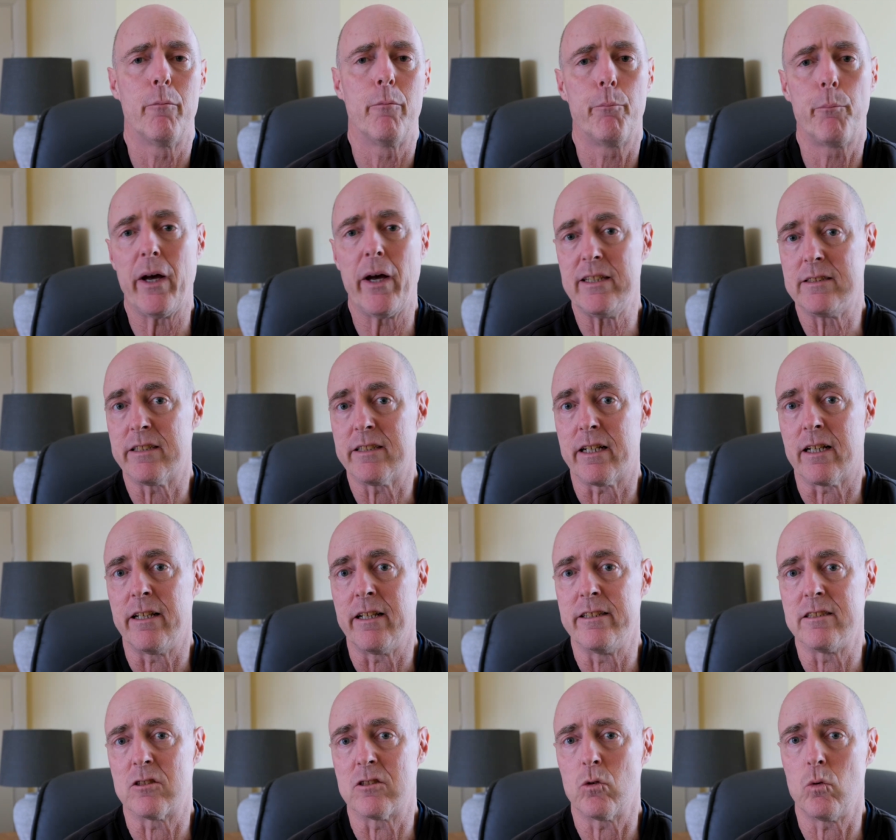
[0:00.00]
Basically,
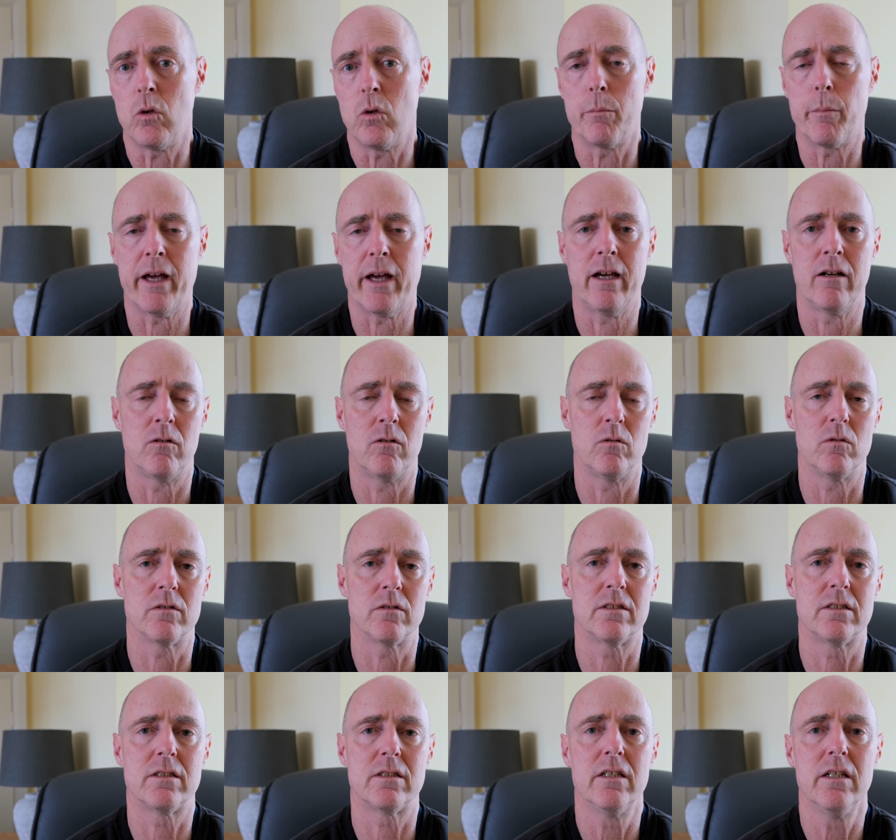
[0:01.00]
it's all
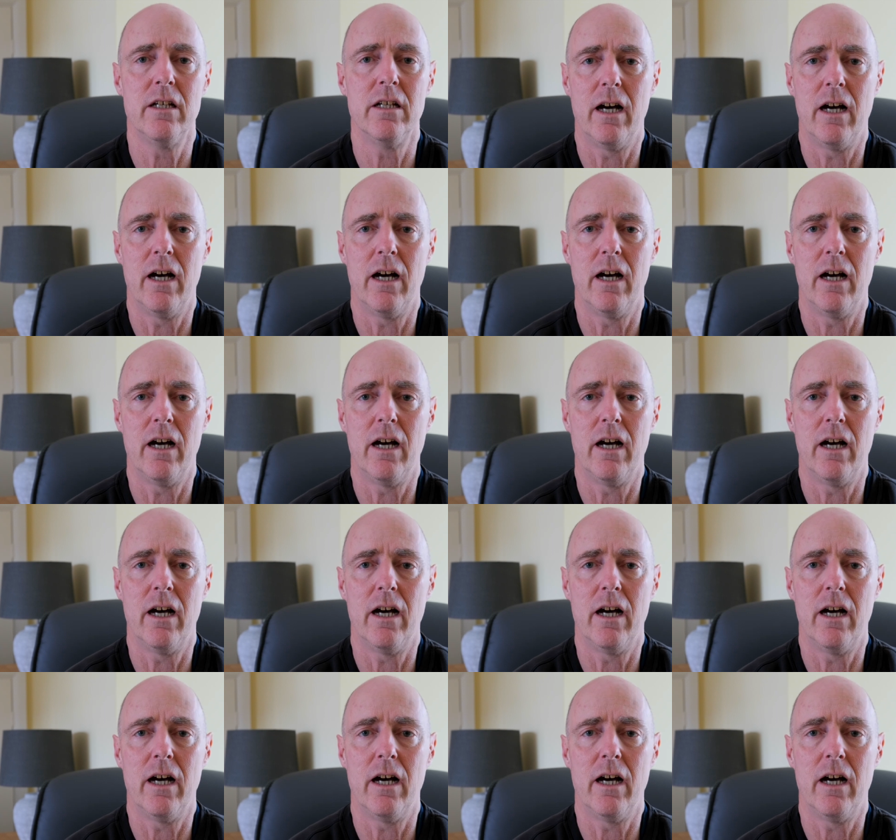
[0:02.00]
about